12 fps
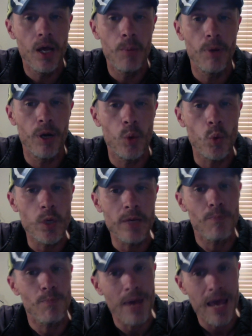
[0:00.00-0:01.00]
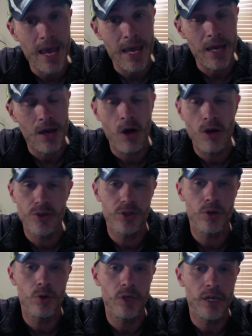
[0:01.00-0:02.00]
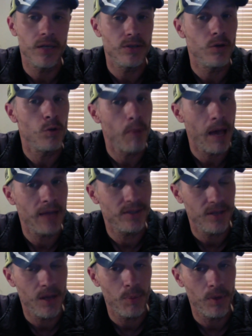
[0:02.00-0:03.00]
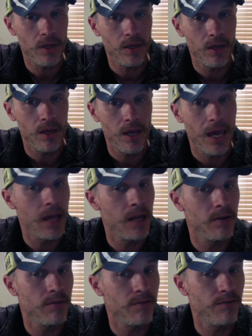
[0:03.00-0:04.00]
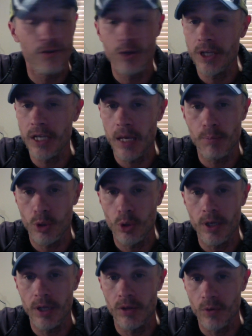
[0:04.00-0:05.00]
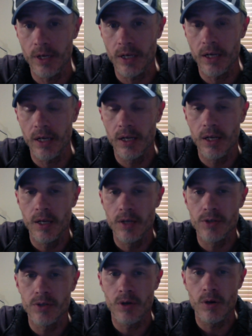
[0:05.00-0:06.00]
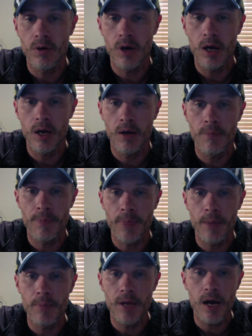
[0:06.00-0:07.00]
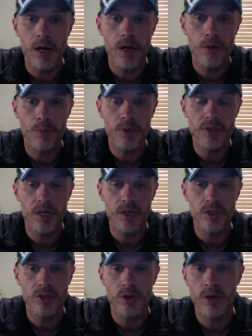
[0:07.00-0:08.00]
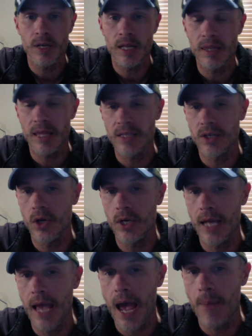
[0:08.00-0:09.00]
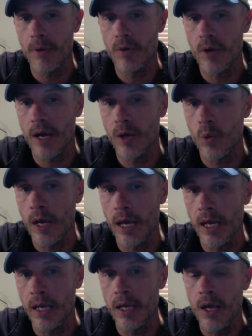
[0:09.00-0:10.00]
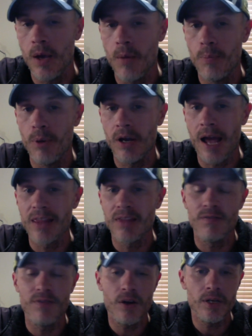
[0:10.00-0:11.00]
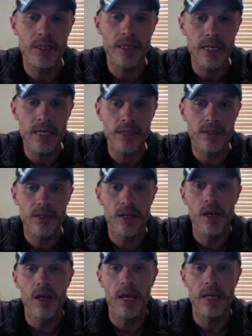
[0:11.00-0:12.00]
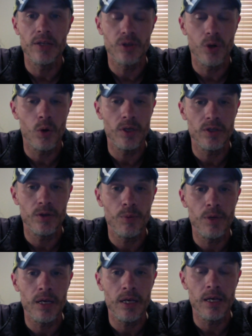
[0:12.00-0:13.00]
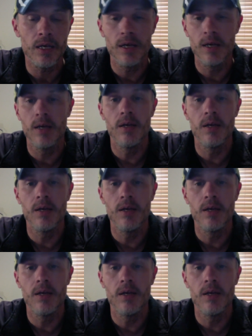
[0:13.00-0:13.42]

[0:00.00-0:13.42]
but we may also get to mass stepping and fully employing the rig. So I'm not 100% certain that that's going to happen right away, but at the very least, it's going to be